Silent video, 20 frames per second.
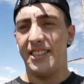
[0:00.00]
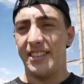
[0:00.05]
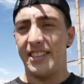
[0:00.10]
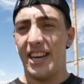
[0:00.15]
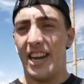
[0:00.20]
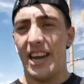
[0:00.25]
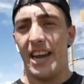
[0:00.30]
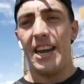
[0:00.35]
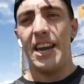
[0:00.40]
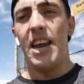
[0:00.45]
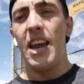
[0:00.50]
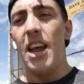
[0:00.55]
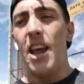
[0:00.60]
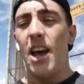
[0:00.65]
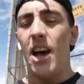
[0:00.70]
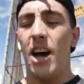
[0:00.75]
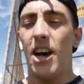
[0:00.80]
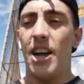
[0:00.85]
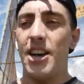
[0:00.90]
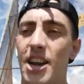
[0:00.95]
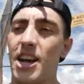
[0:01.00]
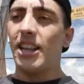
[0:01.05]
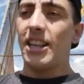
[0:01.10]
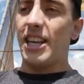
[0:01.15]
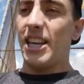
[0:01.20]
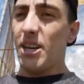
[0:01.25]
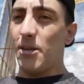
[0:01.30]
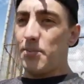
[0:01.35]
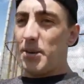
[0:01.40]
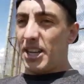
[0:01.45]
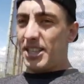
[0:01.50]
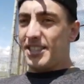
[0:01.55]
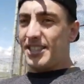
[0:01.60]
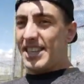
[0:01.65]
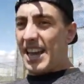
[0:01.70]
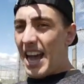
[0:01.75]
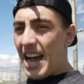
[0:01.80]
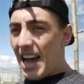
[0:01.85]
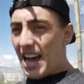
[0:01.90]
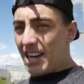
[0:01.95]
and tight, not letting our butt
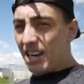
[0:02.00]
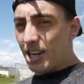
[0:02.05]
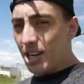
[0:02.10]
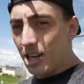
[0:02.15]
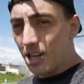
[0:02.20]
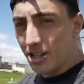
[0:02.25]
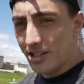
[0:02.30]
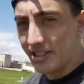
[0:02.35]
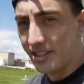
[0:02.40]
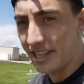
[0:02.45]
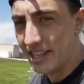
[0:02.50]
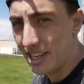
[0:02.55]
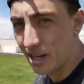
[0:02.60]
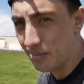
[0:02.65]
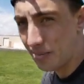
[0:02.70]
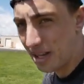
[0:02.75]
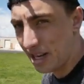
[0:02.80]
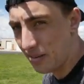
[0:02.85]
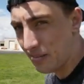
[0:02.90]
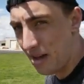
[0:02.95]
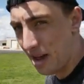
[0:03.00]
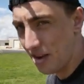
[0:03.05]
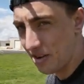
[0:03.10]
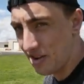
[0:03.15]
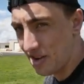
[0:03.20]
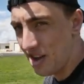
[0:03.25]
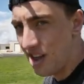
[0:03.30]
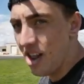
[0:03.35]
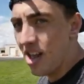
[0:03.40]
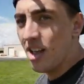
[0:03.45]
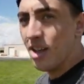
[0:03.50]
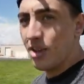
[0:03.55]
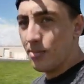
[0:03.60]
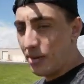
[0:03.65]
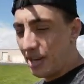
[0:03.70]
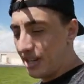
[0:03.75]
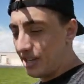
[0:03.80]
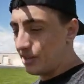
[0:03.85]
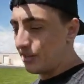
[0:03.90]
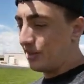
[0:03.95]
sag or stick up like a mountain.
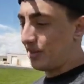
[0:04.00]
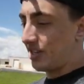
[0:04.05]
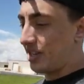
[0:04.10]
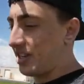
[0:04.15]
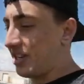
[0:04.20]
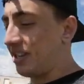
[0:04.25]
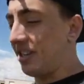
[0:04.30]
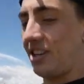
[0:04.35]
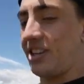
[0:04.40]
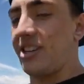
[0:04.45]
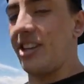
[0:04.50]
But here's what they're going to look